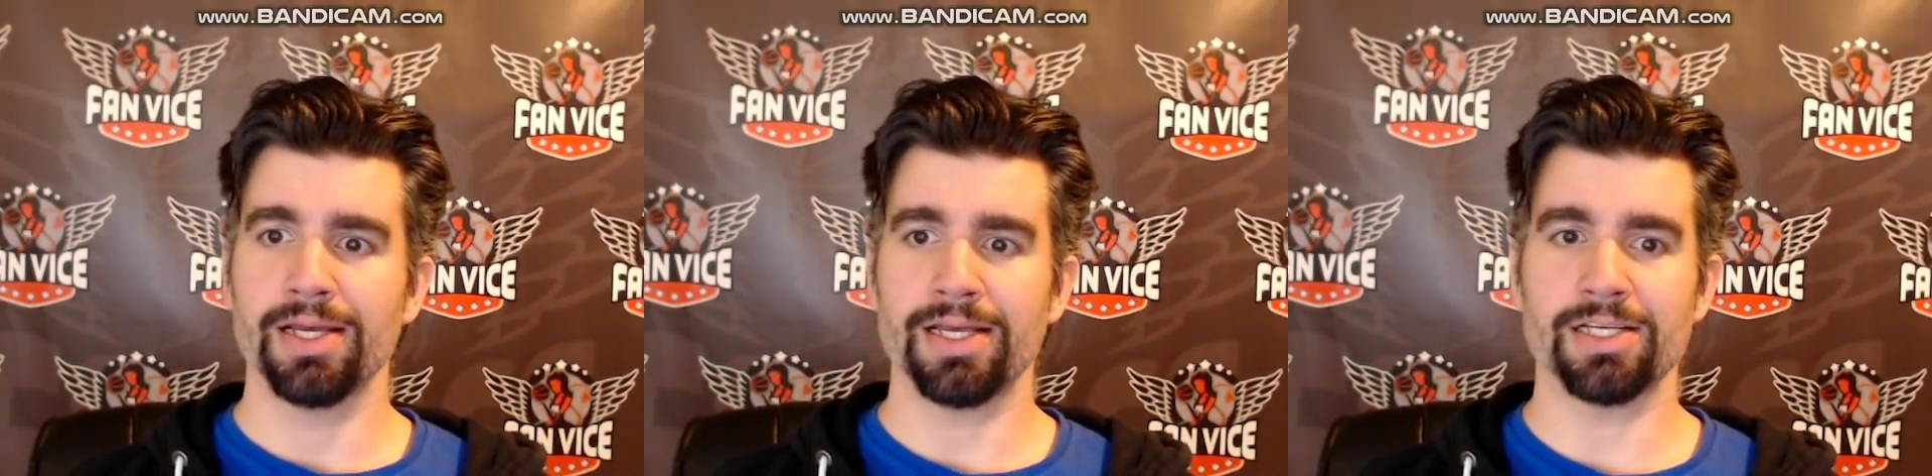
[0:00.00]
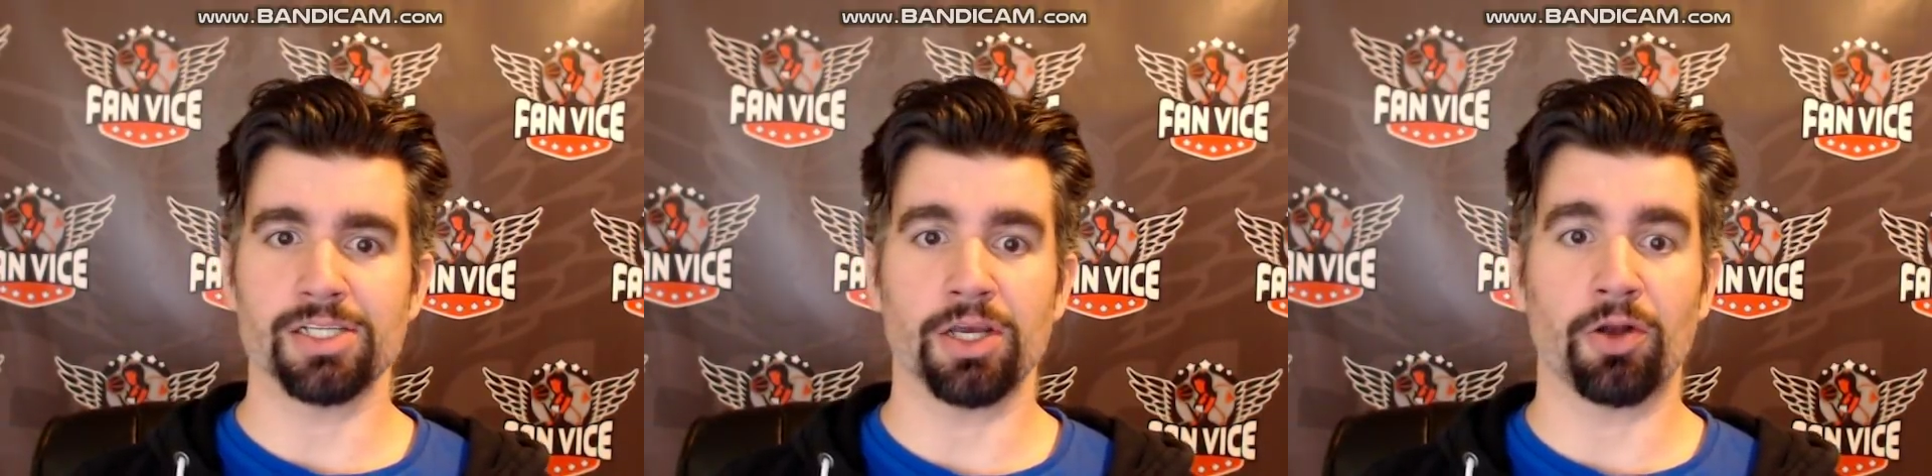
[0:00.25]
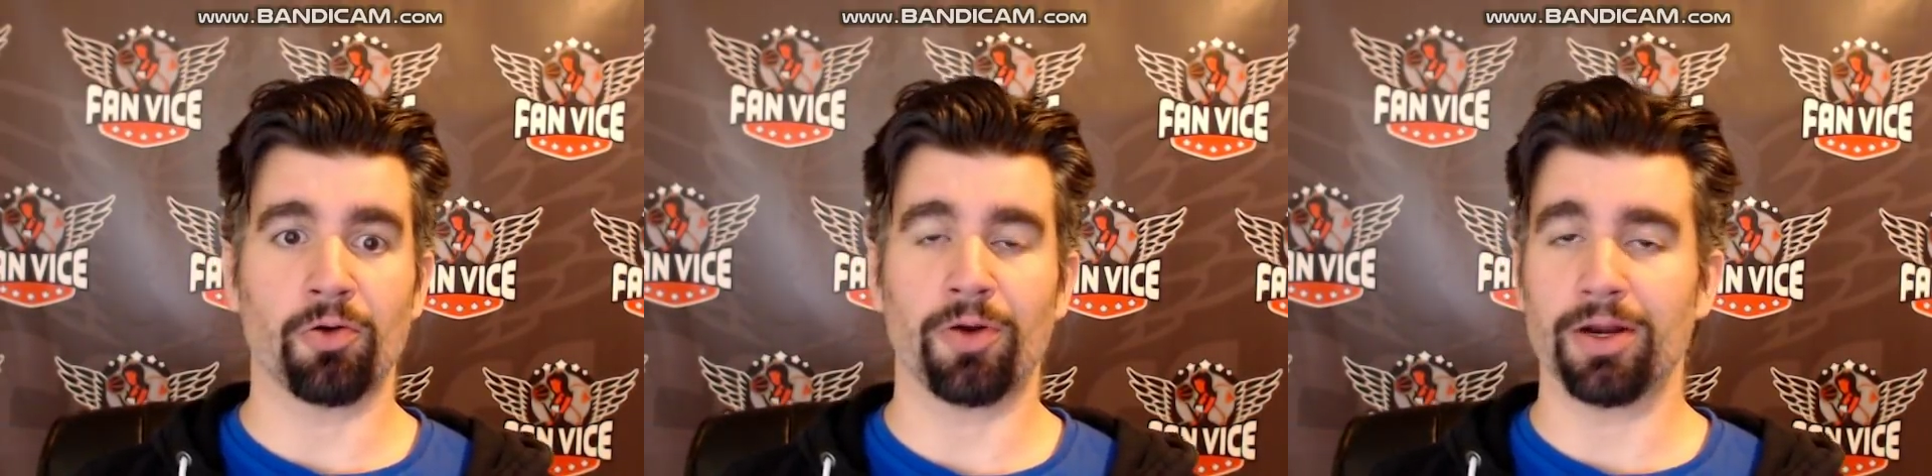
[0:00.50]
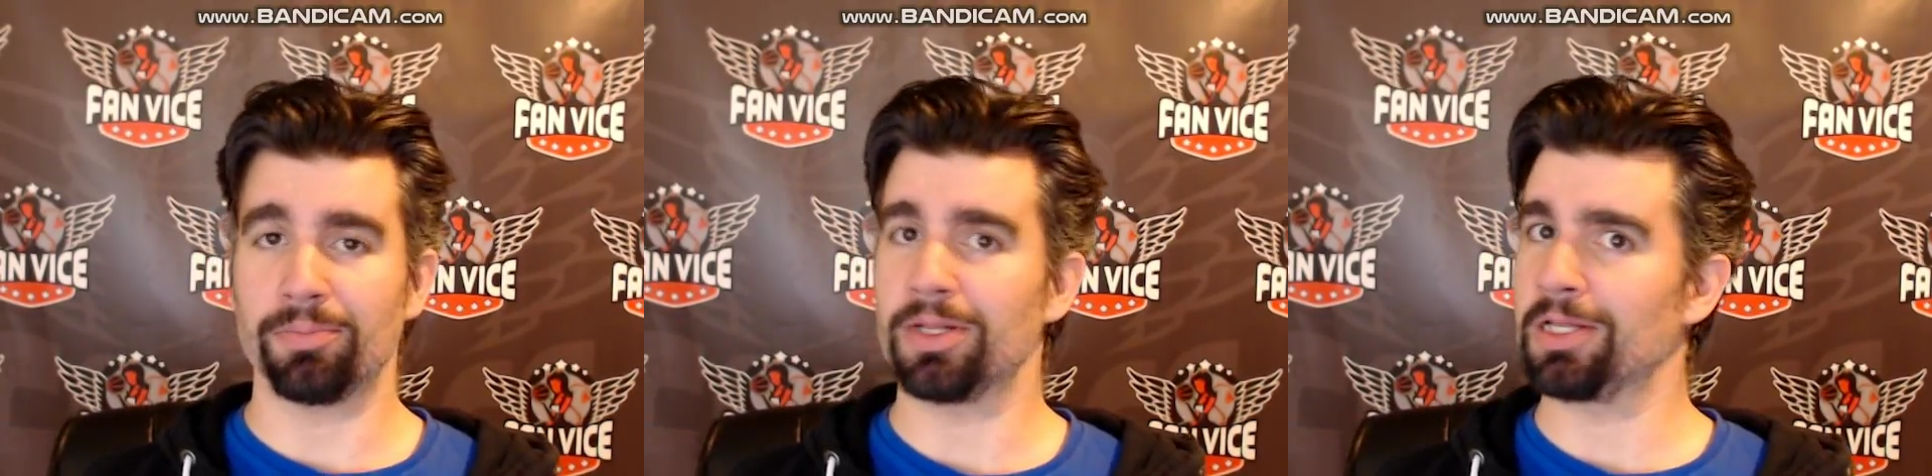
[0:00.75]
is
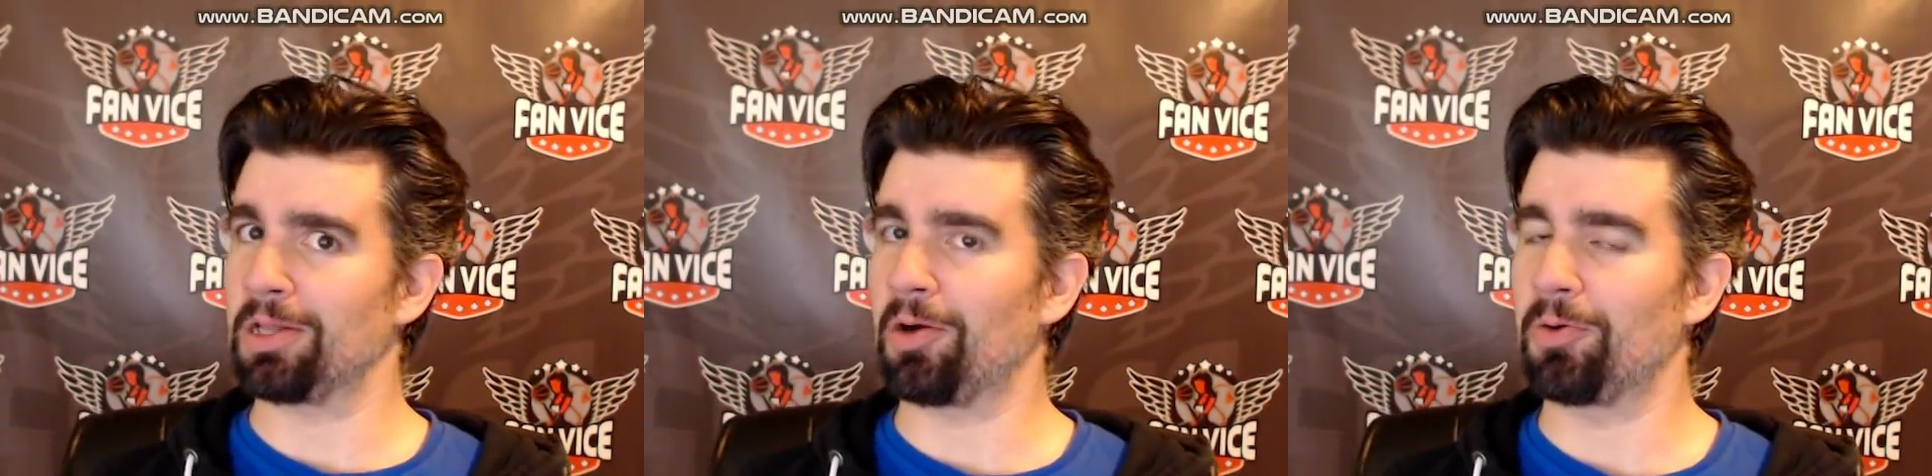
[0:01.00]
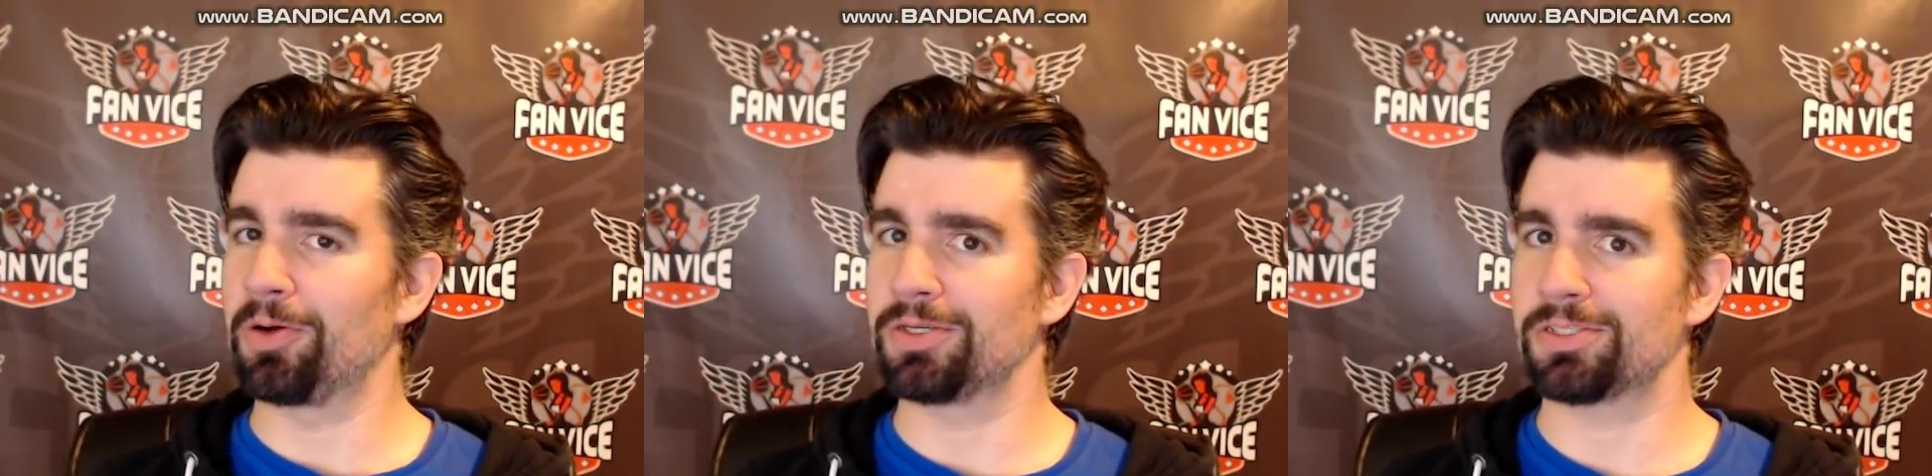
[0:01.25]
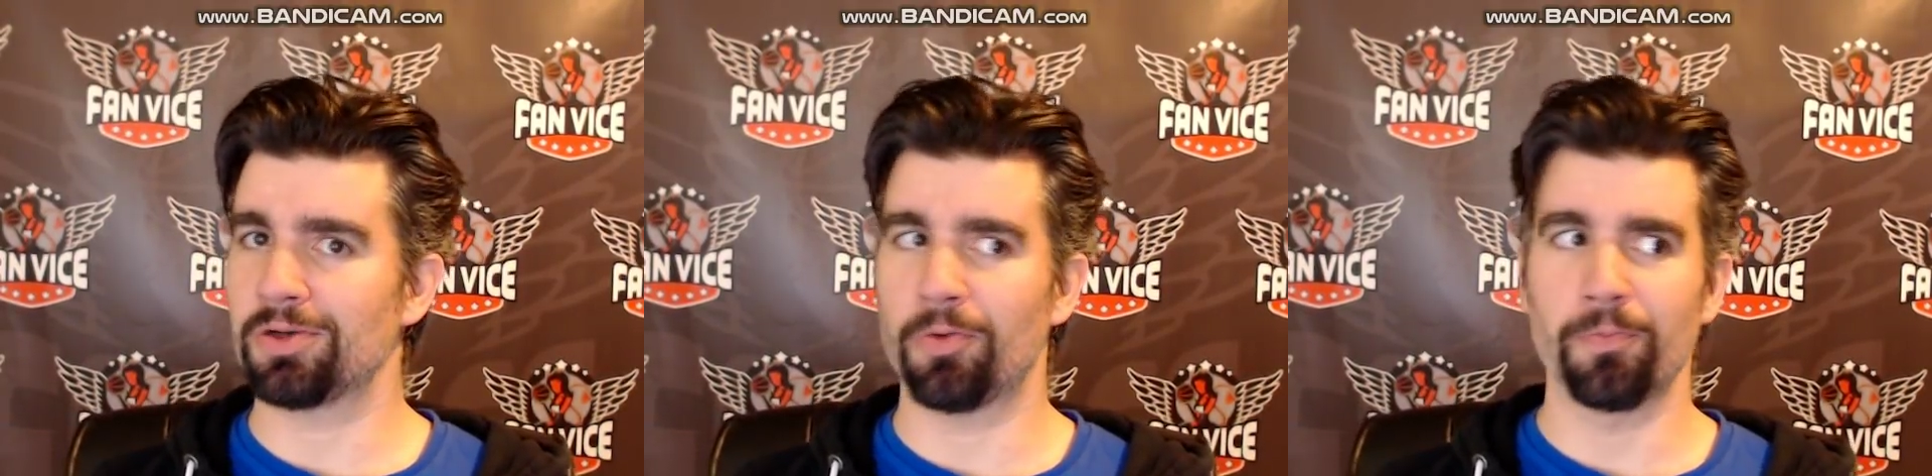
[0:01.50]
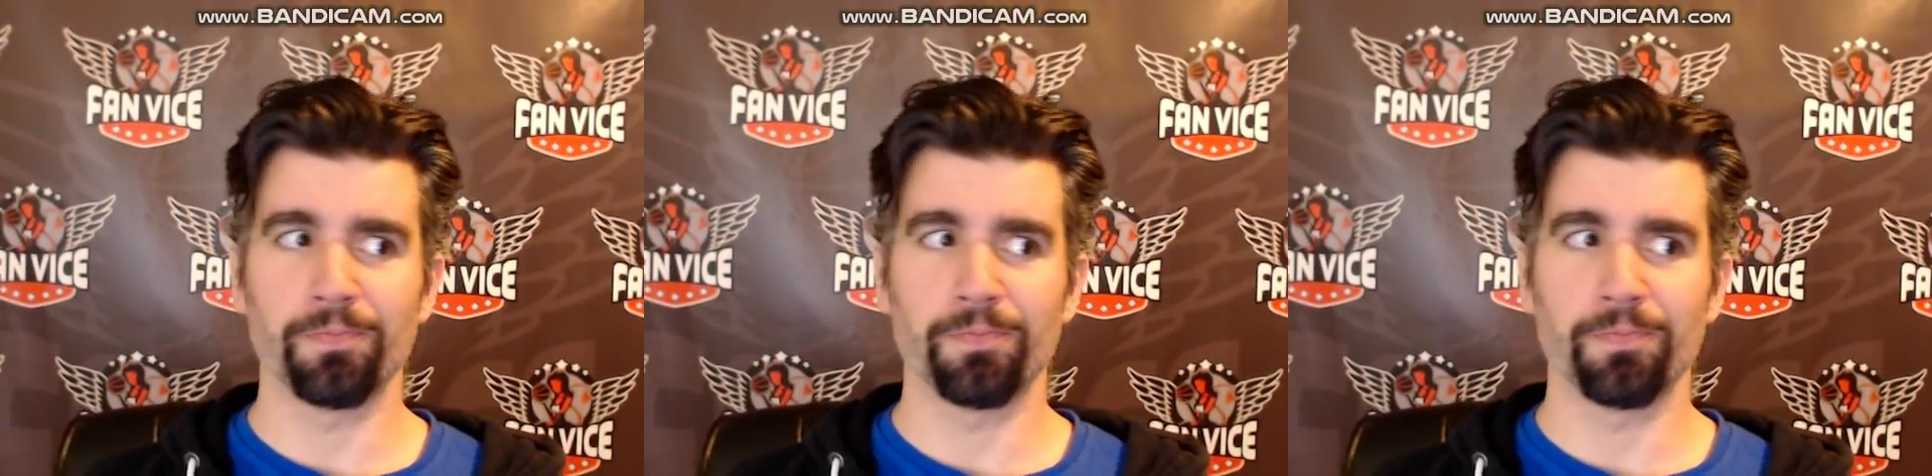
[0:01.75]
incredibly low. So,